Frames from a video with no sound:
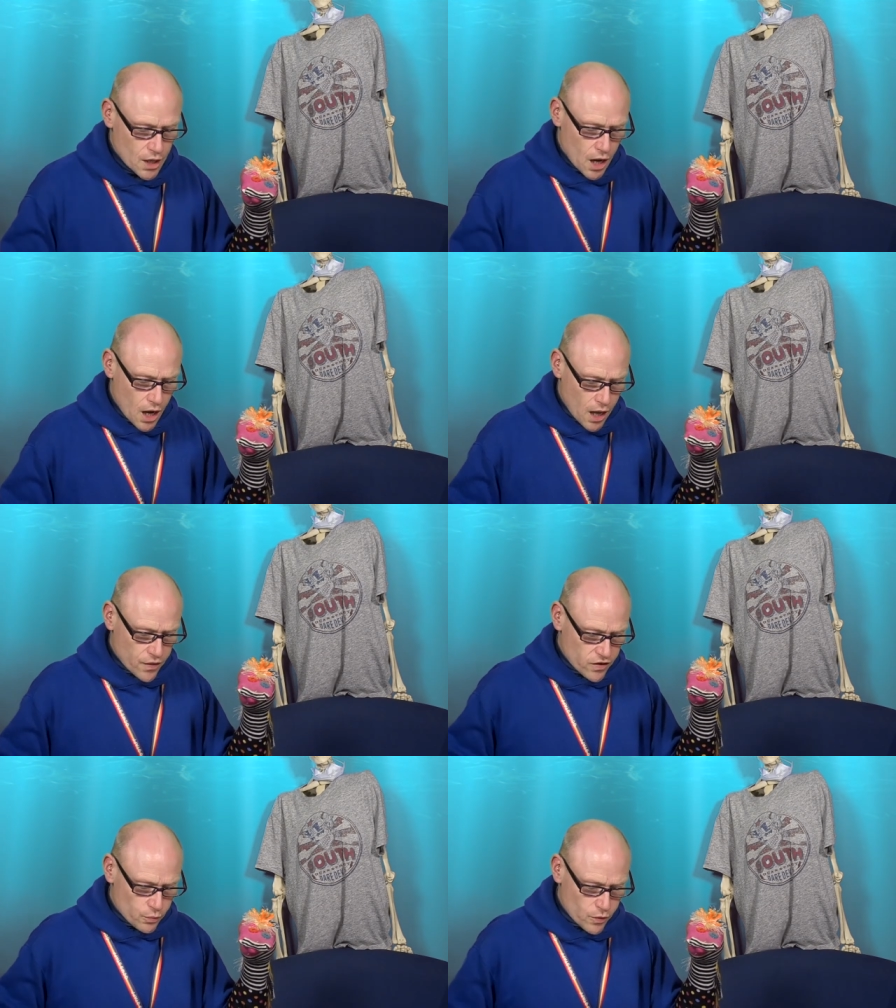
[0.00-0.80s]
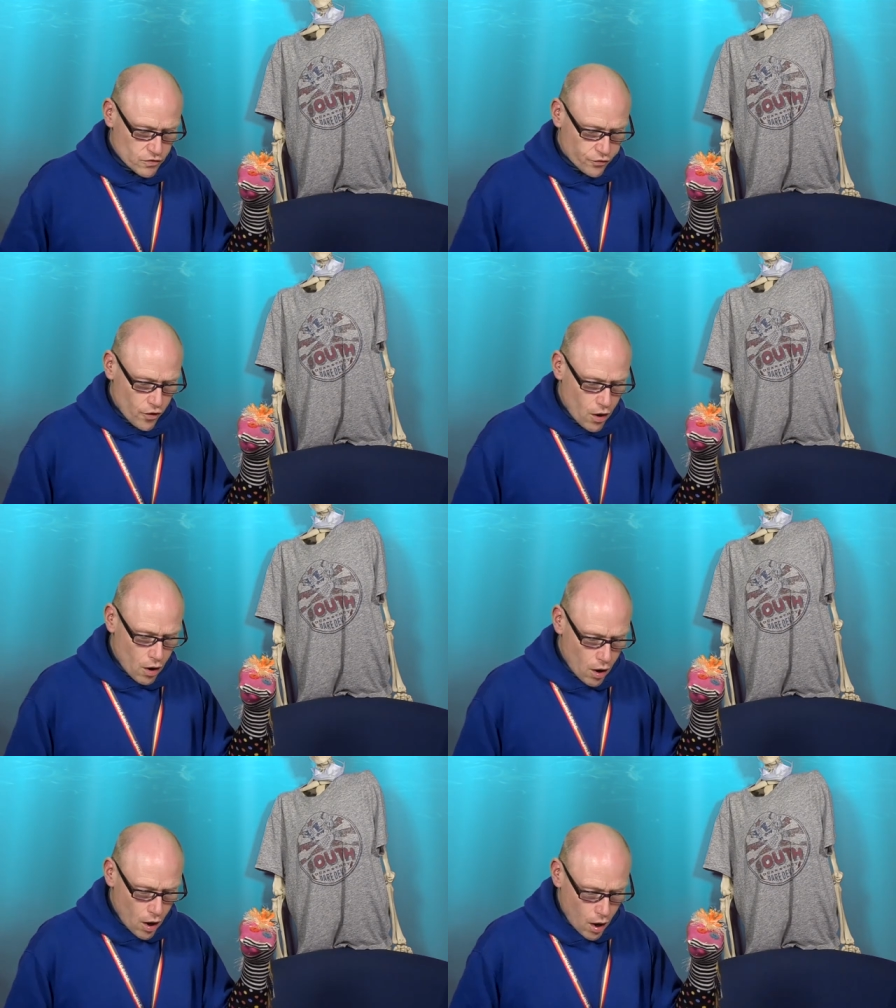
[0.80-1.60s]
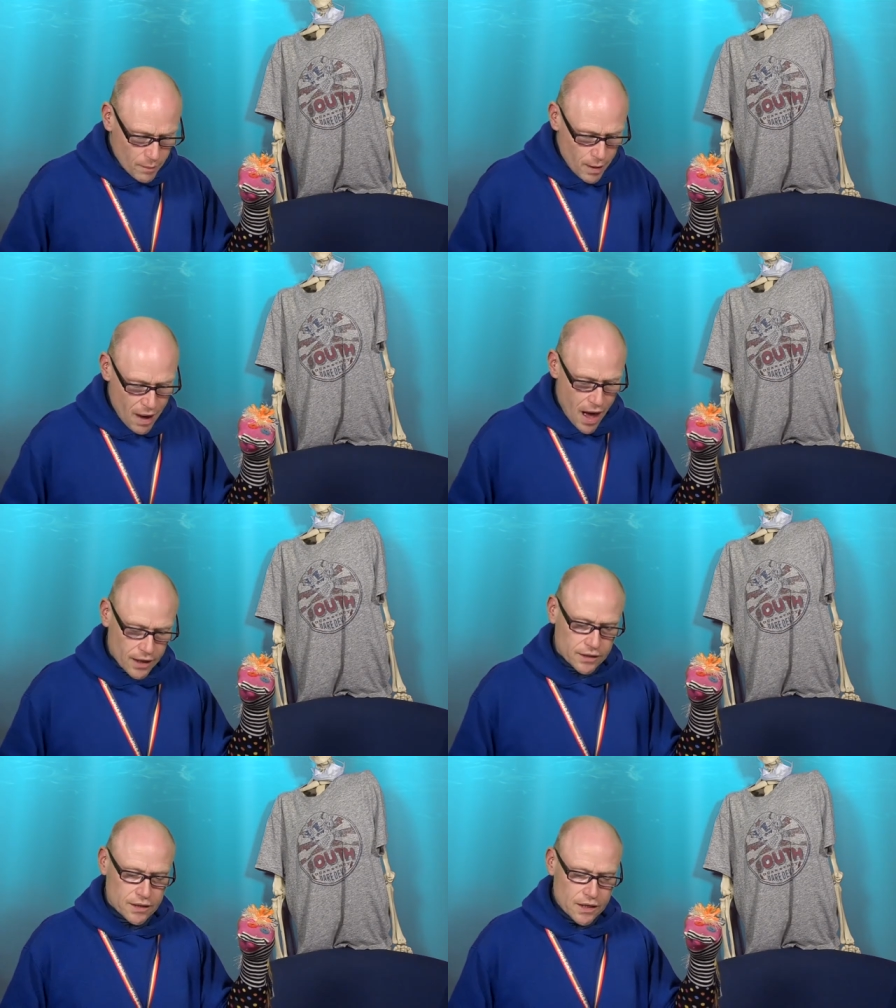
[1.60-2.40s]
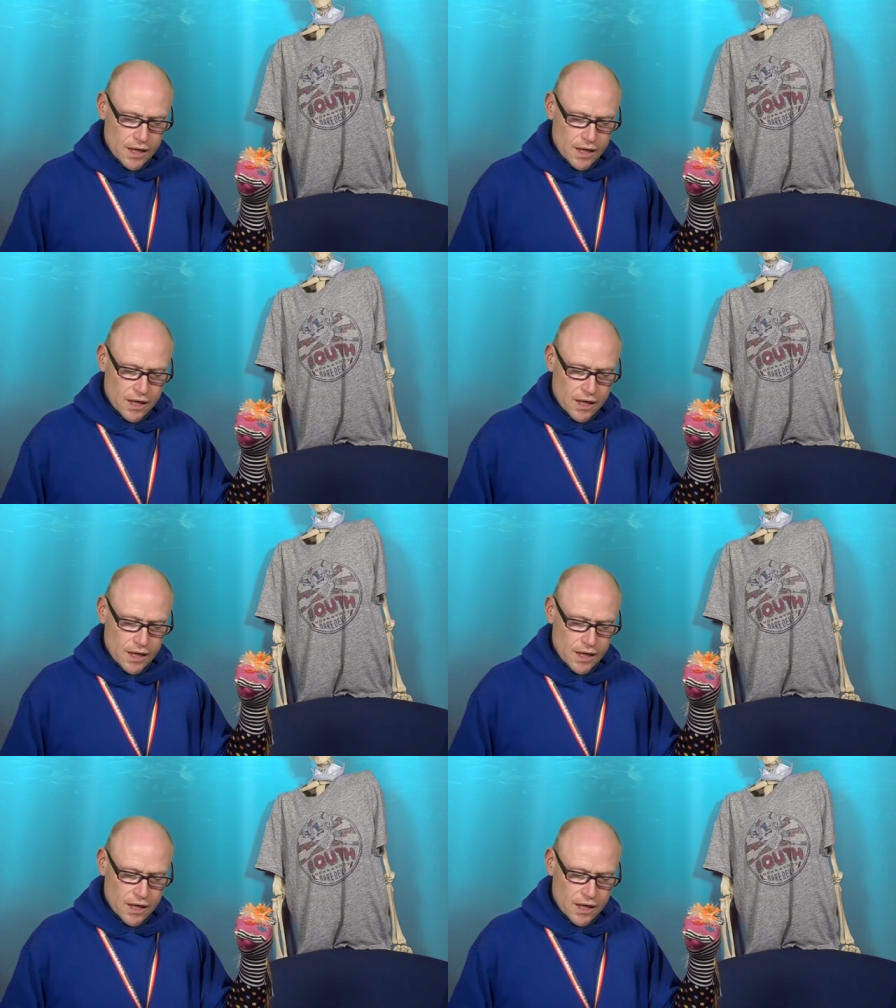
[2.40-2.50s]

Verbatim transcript: Uh, this one's from Iman.